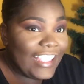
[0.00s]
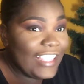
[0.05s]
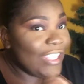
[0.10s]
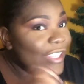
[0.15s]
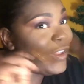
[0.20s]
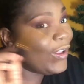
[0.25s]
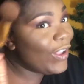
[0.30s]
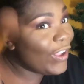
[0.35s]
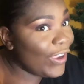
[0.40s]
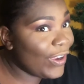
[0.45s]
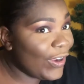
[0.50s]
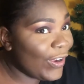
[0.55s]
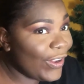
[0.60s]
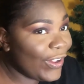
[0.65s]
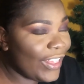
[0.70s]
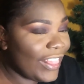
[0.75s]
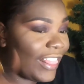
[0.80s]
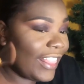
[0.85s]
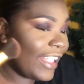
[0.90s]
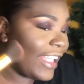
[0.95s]
Your
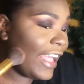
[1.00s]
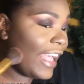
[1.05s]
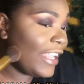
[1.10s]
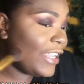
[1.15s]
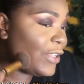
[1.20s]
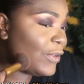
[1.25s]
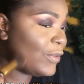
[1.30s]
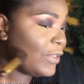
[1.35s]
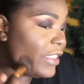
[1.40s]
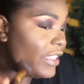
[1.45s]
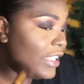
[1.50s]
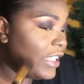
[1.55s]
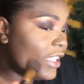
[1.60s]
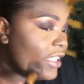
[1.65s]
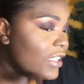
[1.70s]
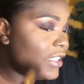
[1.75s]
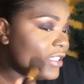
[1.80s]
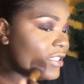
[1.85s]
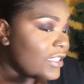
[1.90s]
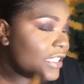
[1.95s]
girl got new
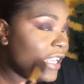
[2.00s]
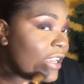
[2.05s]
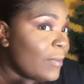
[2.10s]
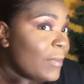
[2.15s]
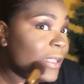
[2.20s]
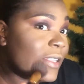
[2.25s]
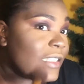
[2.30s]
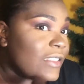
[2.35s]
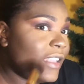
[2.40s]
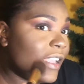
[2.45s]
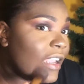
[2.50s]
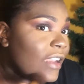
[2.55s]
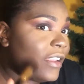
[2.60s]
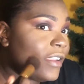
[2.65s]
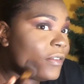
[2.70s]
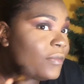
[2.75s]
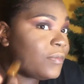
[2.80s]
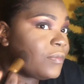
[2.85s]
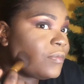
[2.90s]
things and I'm excited.